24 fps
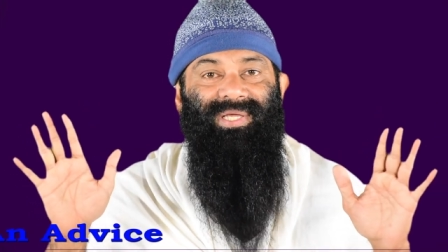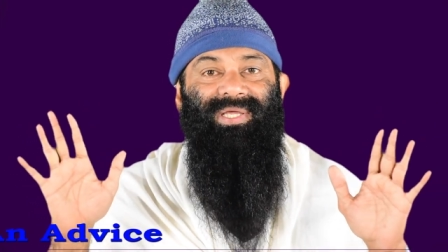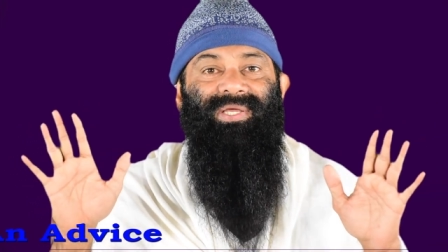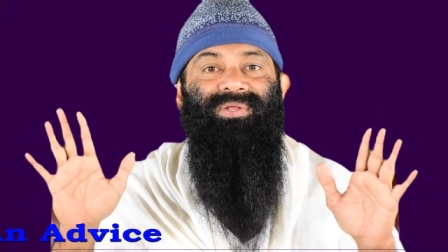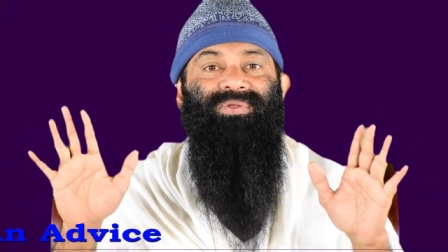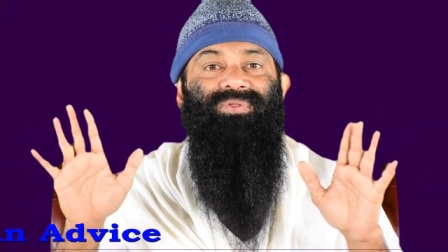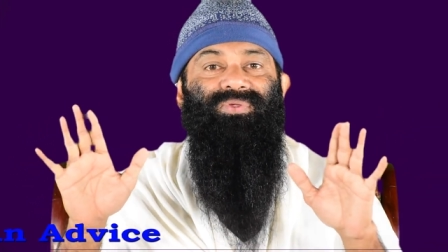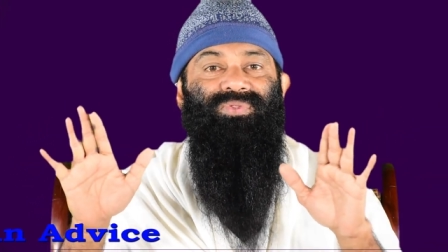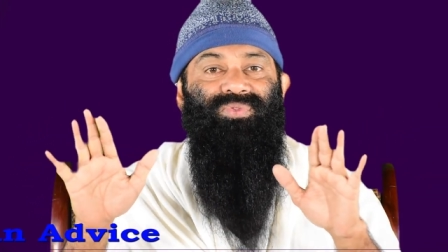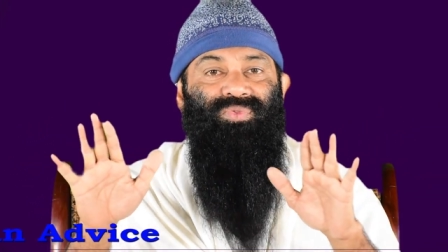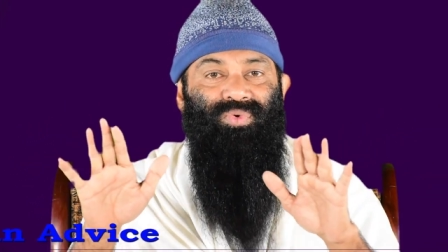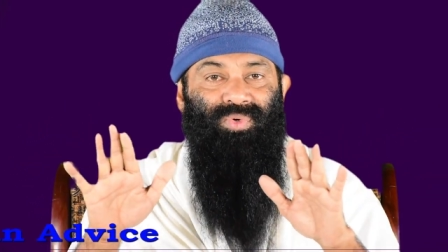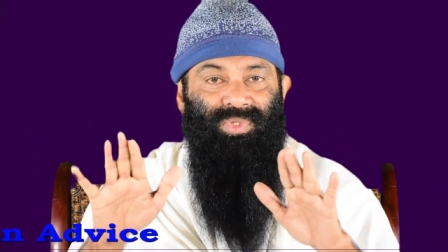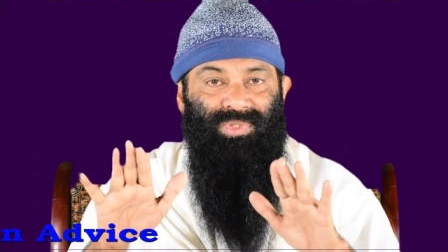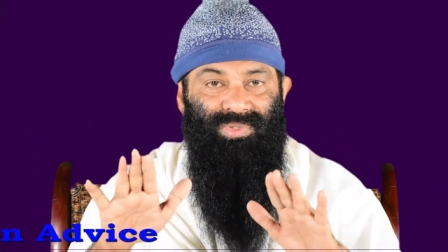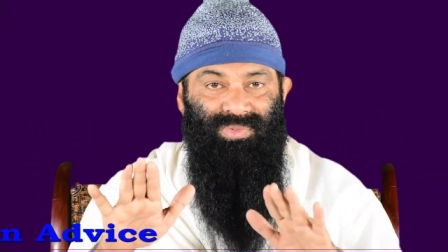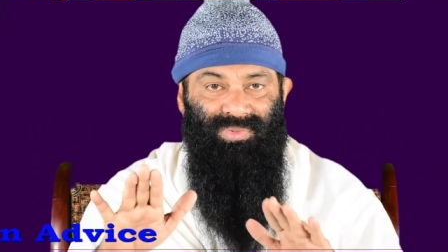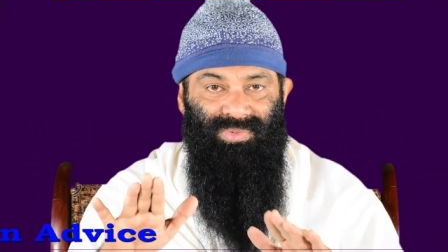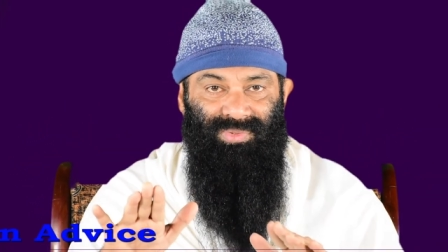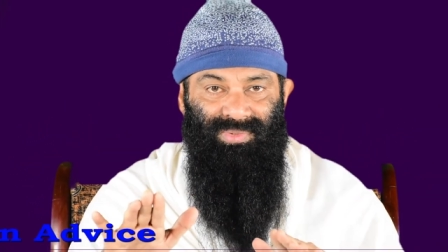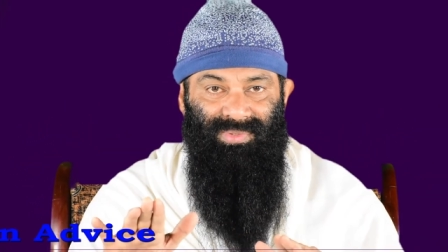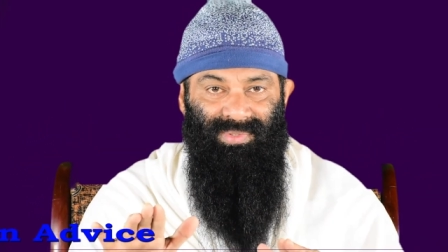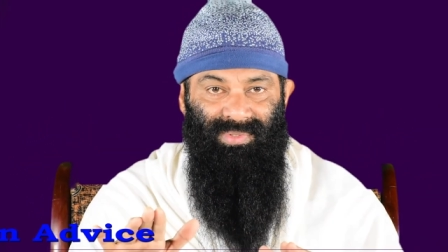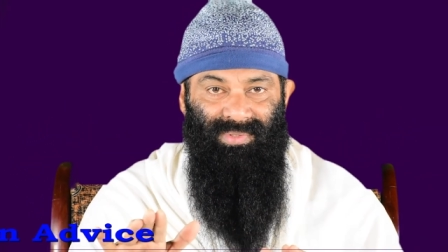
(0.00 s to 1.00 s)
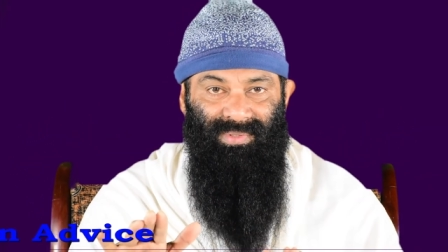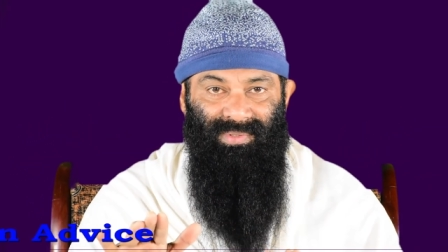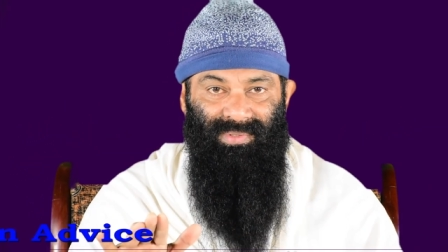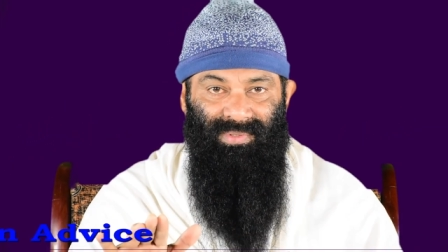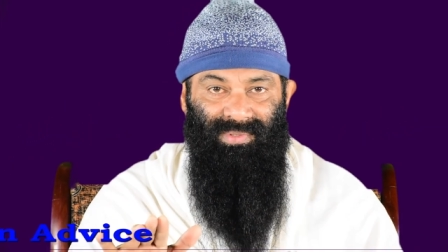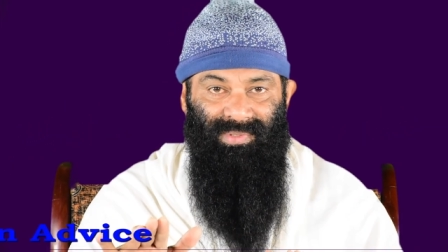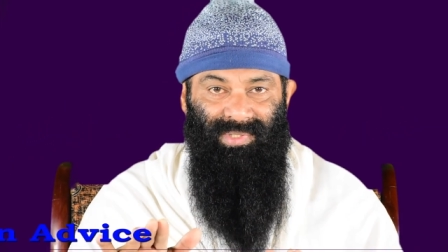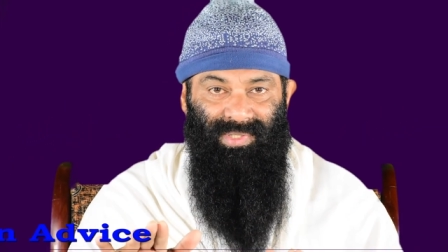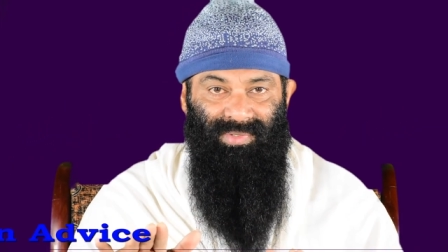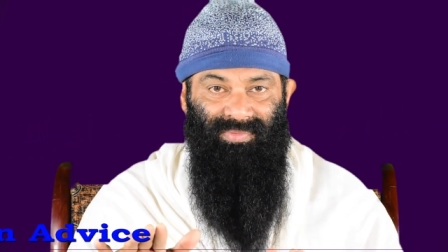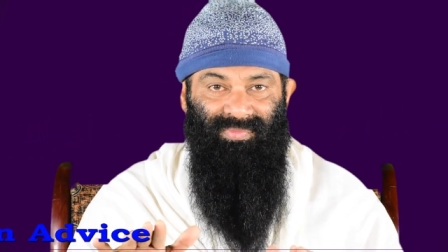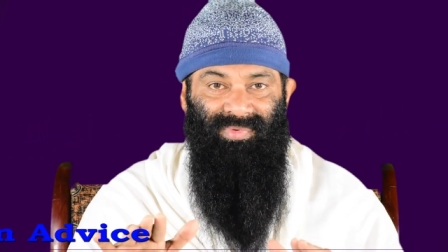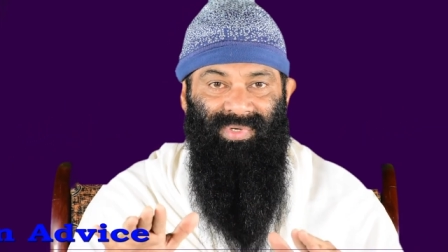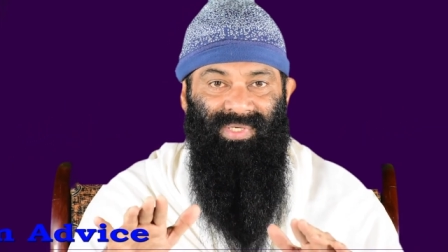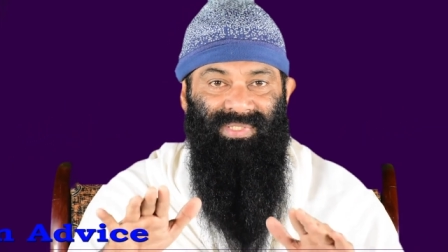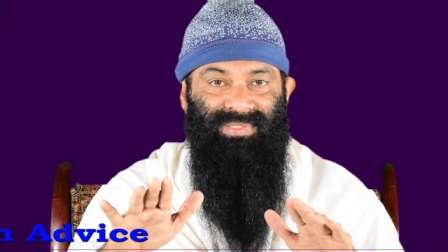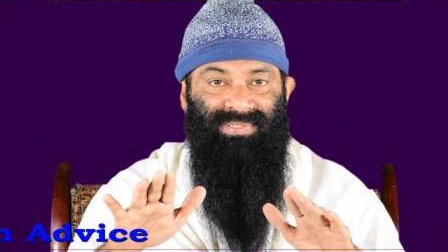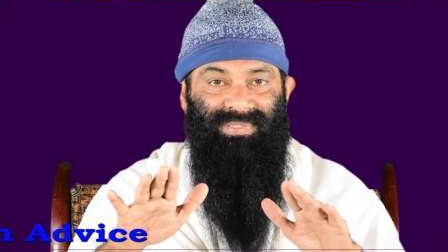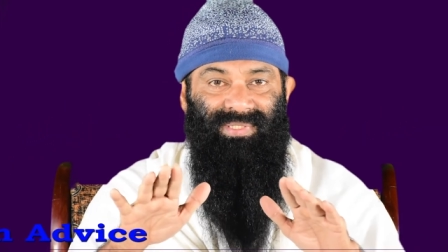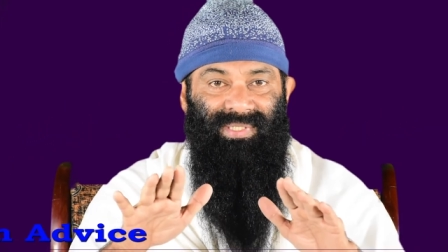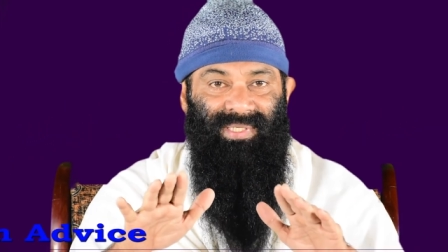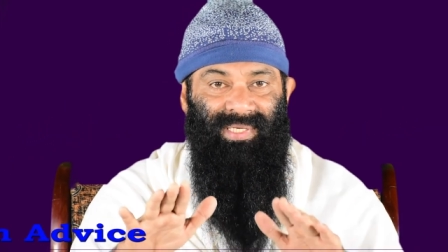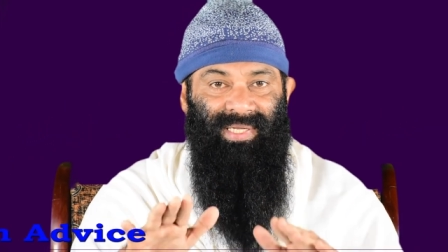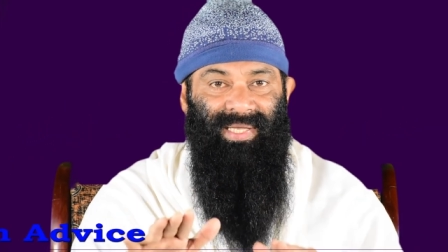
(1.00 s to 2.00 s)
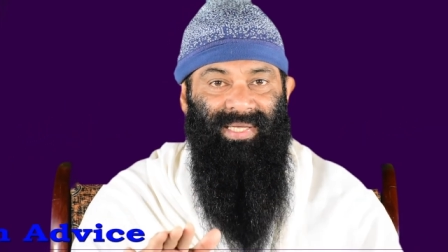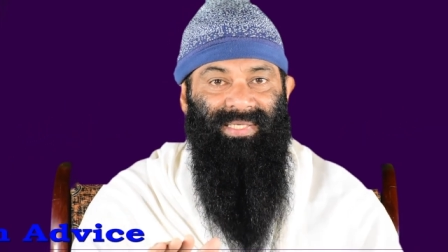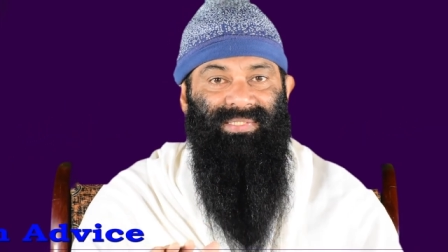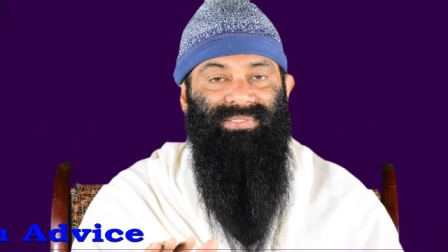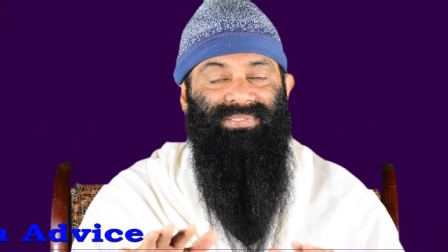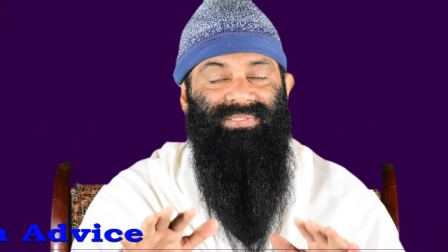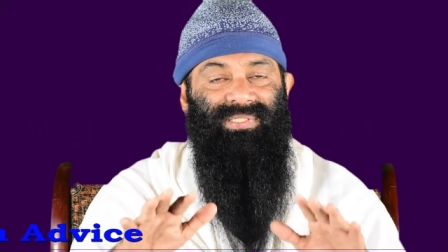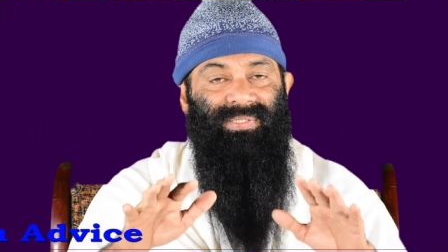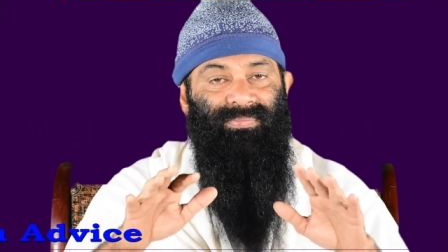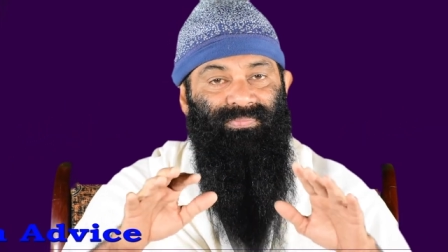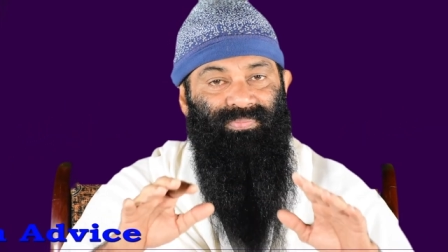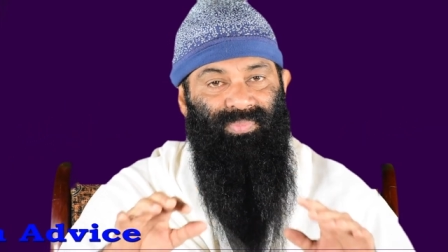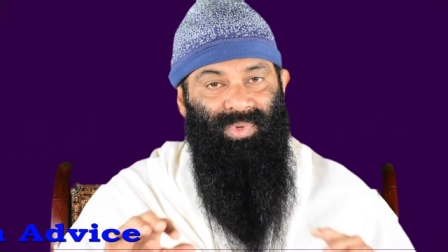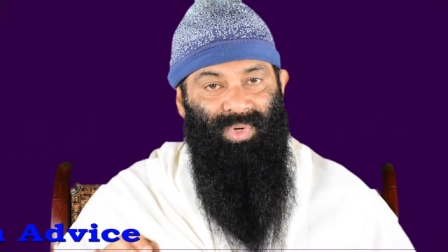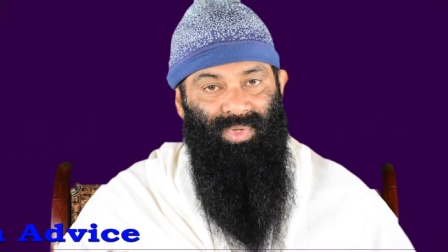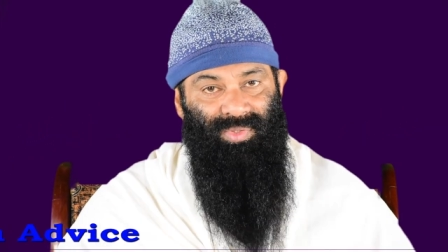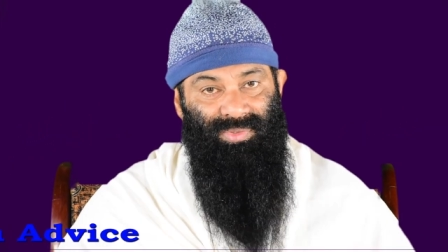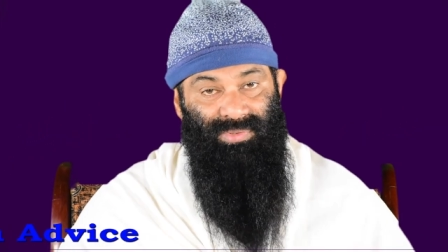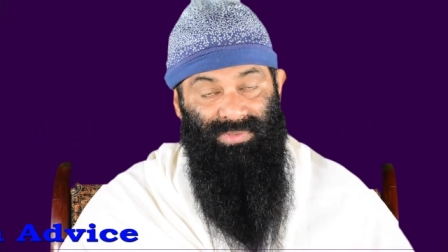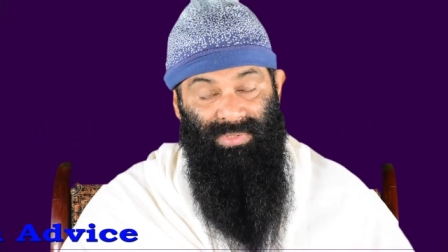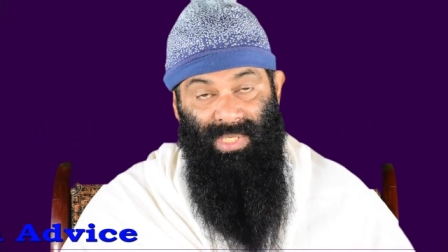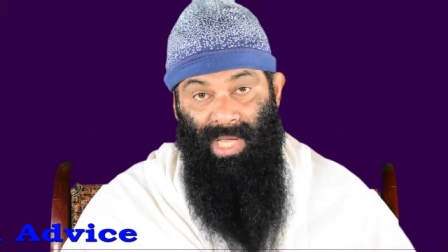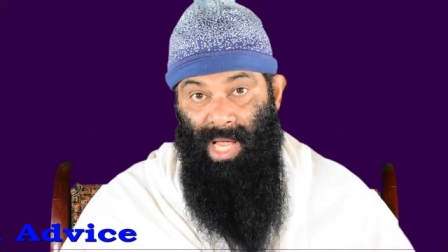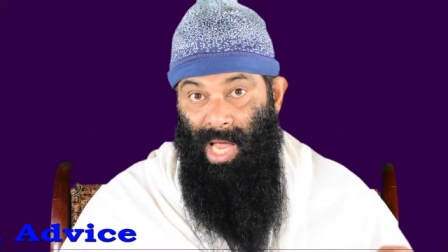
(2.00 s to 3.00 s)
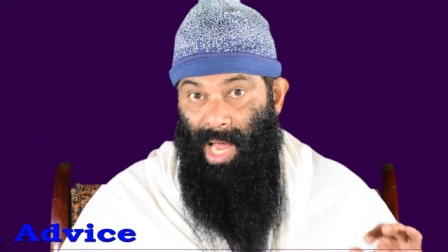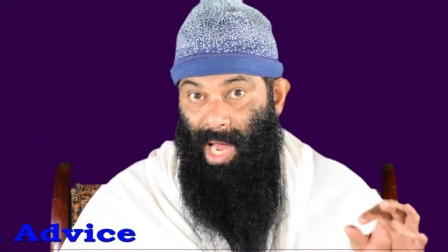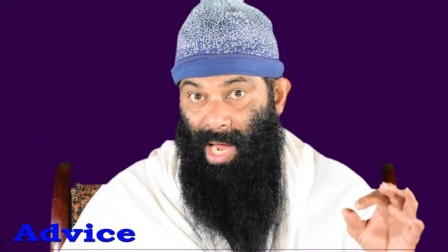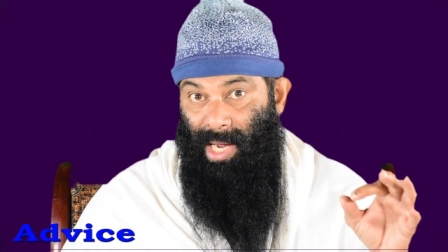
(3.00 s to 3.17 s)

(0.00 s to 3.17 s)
into those rivers, lakes and ponds,